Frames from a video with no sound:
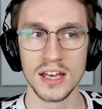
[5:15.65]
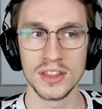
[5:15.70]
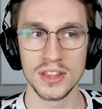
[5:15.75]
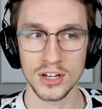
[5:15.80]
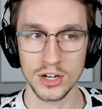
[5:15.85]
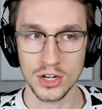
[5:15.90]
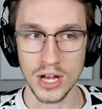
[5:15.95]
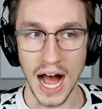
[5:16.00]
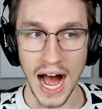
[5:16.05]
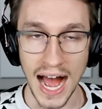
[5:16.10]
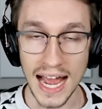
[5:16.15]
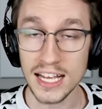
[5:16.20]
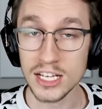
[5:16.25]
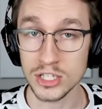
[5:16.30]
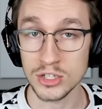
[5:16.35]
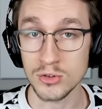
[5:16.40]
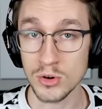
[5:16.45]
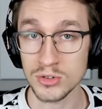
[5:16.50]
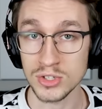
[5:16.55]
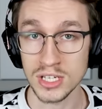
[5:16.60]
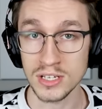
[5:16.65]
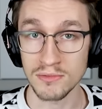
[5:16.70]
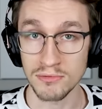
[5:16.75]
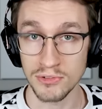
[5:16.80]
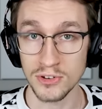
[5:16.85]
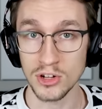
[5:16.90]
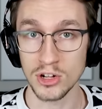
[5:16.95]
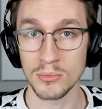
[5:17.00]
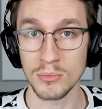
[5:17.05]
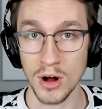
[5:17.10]
the highest grossing
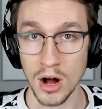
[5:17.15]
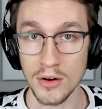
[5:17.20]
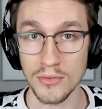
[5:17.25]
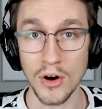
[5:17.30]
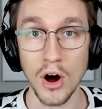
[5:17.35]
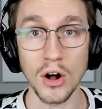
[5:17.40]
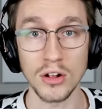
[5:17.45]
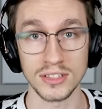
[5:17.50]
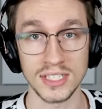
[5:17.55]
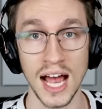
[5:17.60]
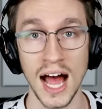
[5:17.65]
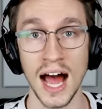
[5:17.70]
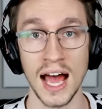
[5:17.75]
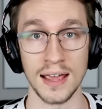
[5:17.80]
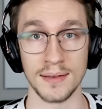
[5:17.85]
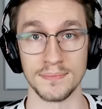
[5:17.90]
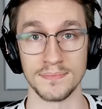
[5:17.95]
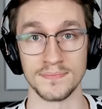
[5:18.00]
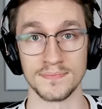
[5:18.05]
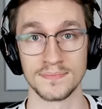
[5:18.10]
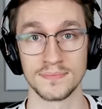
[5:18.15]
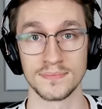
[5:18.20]
film of all time,